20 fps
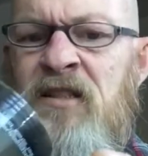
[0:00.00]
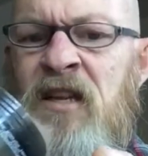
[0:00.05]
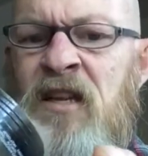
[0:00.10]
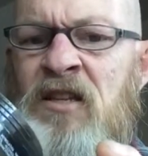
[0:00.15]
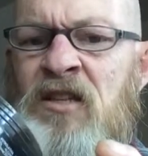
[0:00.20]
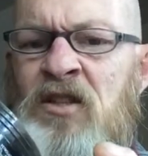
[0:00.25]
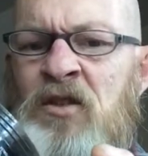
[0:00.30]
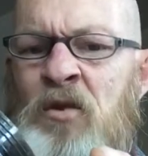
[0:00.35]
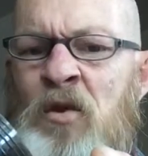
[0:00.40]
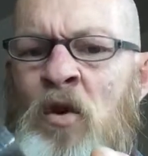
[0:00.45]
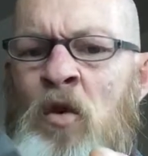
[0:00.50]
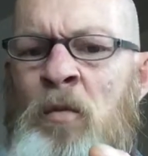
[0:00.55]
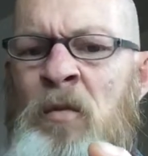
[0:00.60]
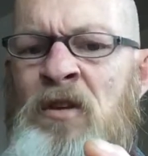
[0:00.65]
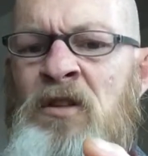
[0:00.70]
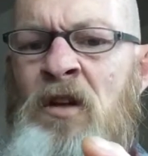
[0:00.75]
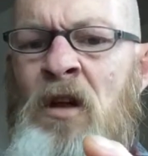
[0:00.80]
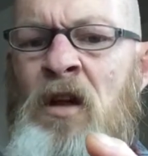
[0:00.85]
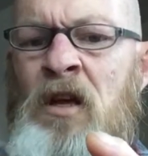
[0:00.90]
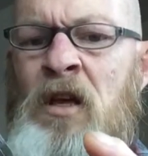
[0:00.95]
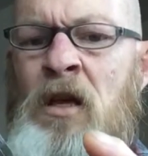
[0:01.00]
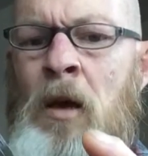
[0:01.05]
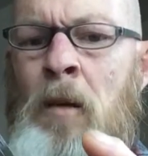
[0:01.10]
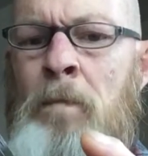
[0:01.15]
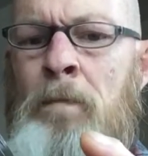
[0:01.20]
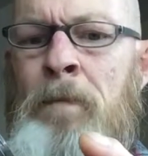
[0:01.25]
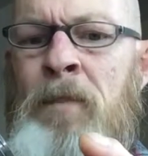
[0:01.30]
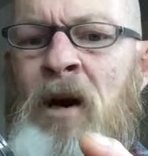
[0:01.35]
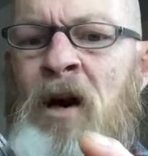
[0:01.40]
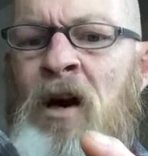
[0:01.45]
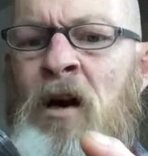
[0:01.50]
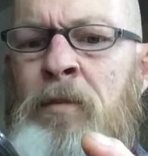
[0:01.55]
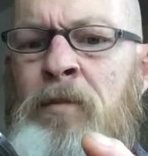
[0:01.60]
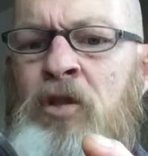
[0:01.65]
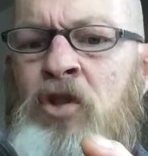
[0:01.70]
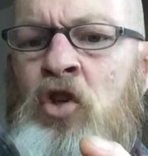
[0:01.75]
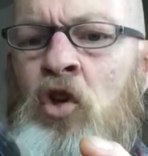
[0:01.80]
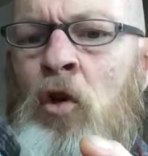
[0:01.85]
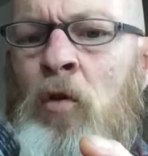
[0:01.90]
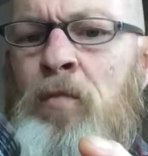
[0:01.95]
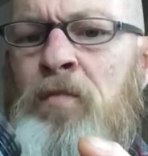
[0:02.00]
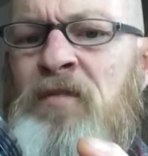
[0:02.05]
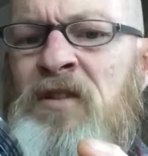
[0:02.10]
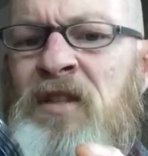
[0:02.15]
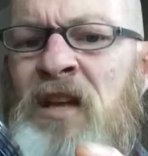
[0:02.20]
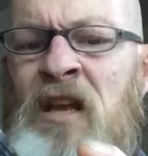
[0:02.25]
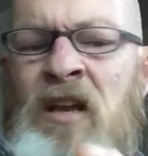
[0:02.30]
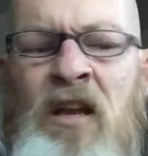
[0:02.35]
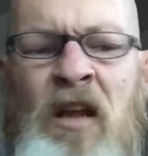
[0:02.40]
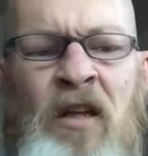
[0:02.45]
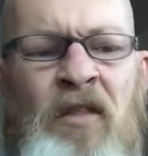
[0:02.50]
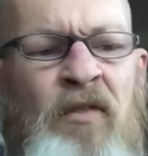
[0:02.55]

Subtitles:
scent to it, almost like a barbershop scent.